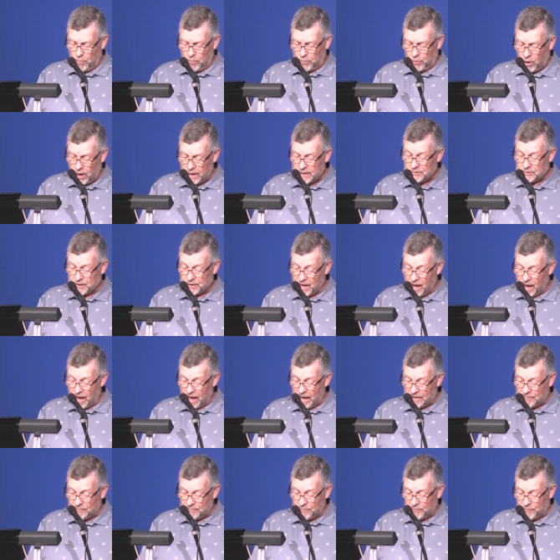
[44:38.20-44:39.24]
Praise
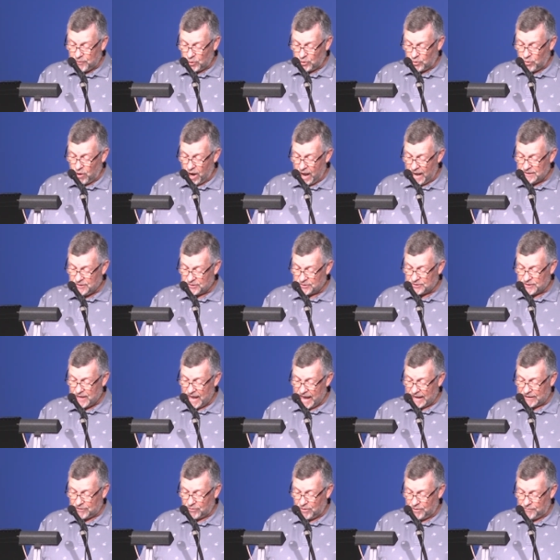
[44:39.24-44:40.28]
God for Christ's
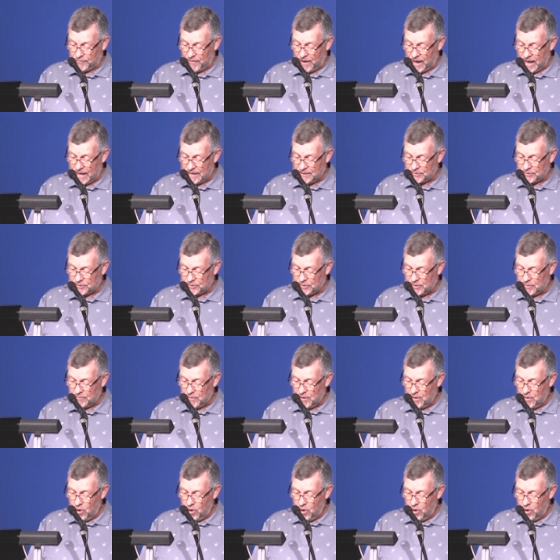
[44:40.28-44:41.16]
sacrifice.